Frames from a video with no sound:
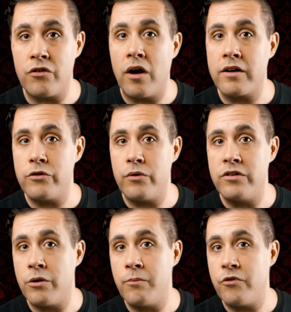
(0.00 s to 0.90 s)
derogatory
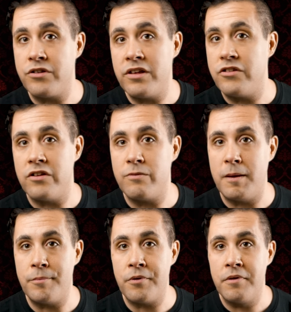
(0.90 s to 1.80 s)
term for indigenous
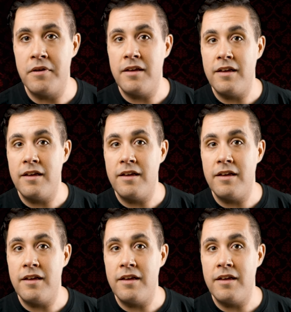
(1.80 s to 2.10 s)
people.